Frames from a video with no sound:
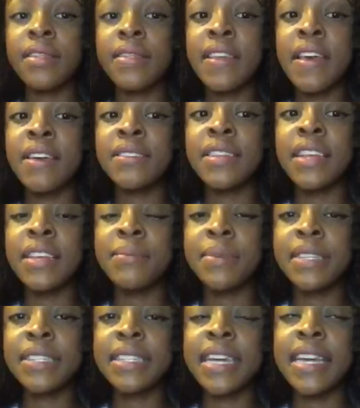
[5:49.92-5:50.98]
there's any
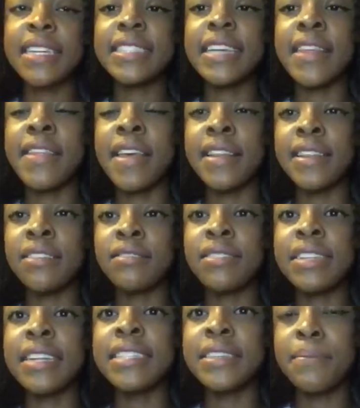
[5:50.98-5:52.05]
mistakes, and then they'll
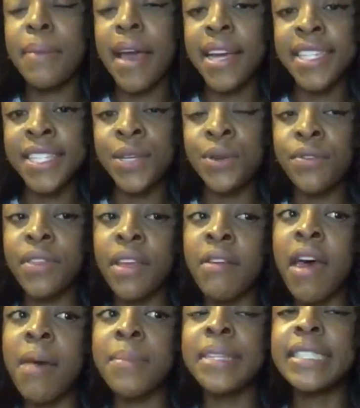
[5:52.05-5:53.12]
send it back to you if there
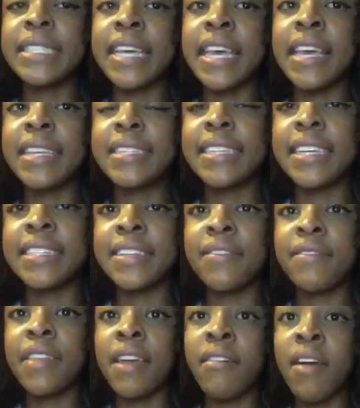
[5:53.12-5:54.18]
are mistakes. And
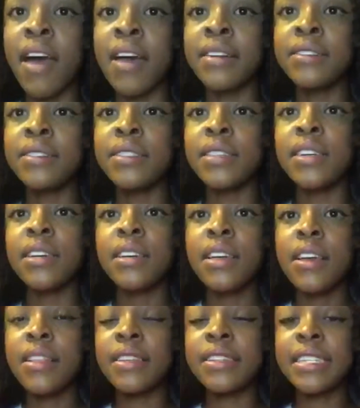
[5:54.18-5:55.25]
if there aren't,
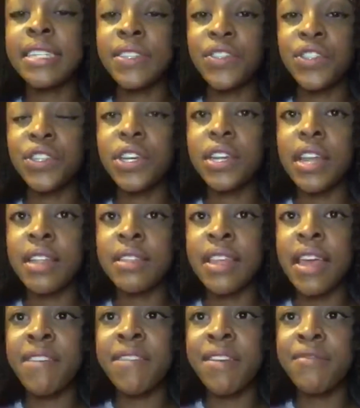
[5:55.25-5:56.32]
the teacher can add
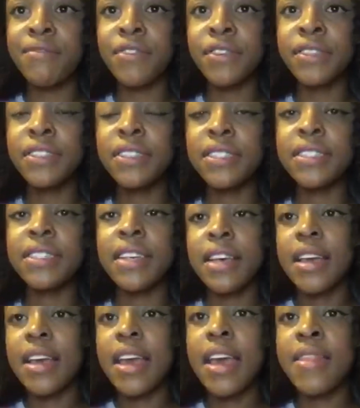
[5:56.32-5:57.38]
their reference,
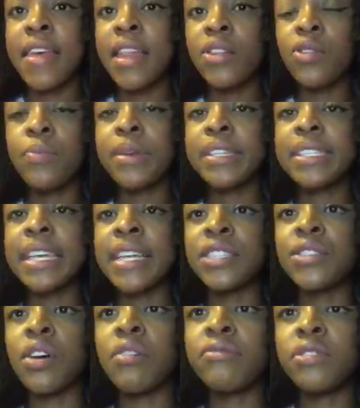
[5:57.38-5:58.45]
and then it'll be
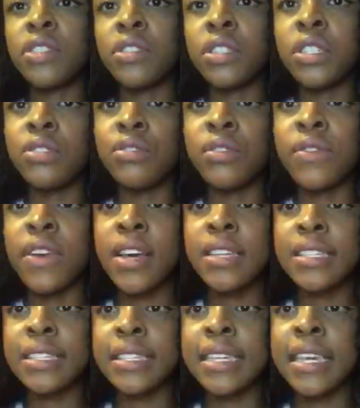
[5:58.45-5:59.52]
sent off to the
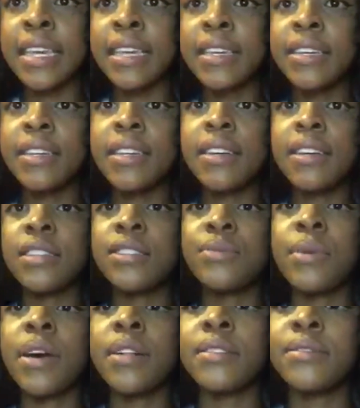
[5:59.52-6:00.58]
university as
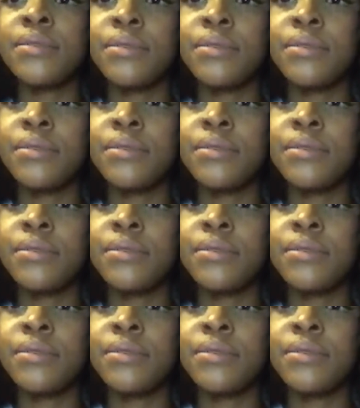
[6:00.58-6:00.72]
well.